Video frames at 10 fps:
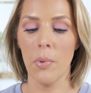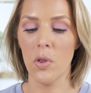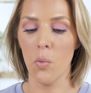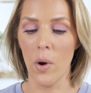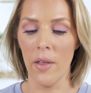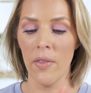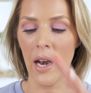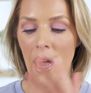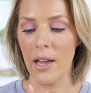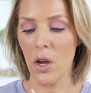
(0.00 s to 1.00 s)
but the one
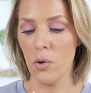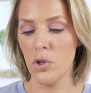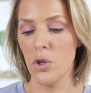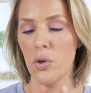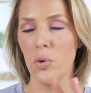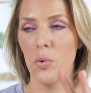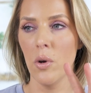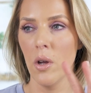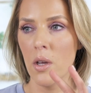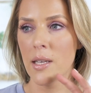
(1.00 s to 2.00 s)
that I go to
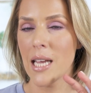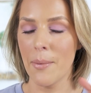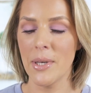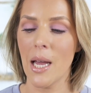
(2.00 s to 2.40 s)
time and